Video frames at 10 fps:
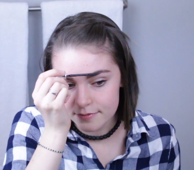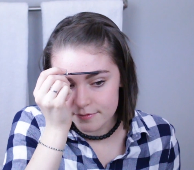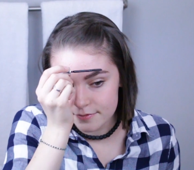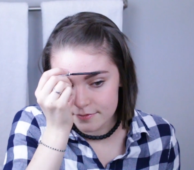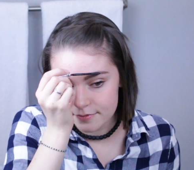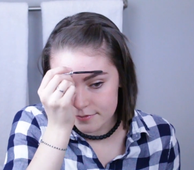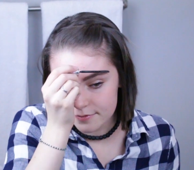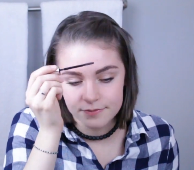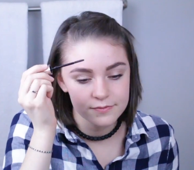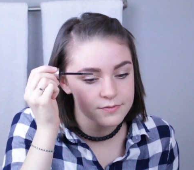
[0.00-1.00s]

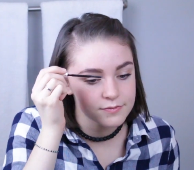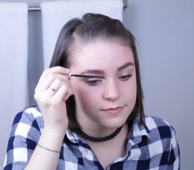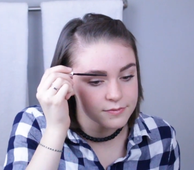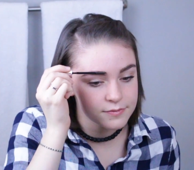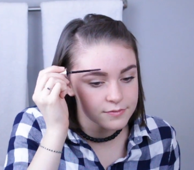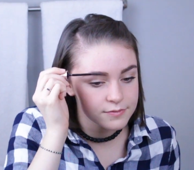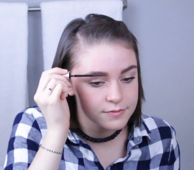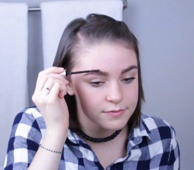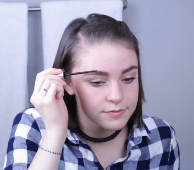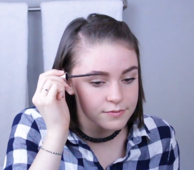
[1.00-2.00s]

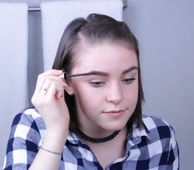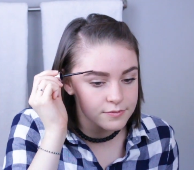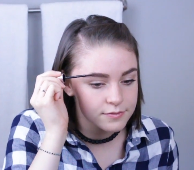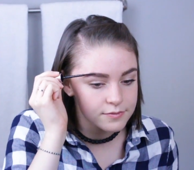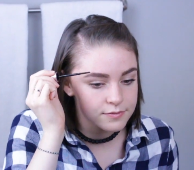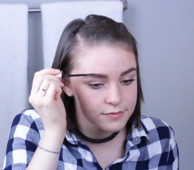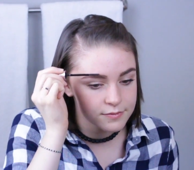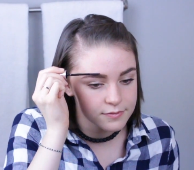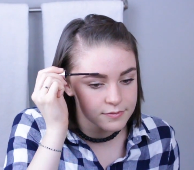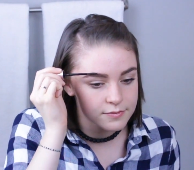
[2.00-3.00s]

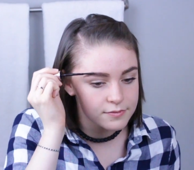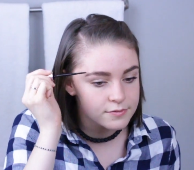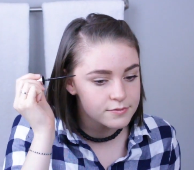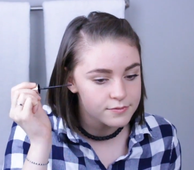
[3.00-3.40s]
[no speech]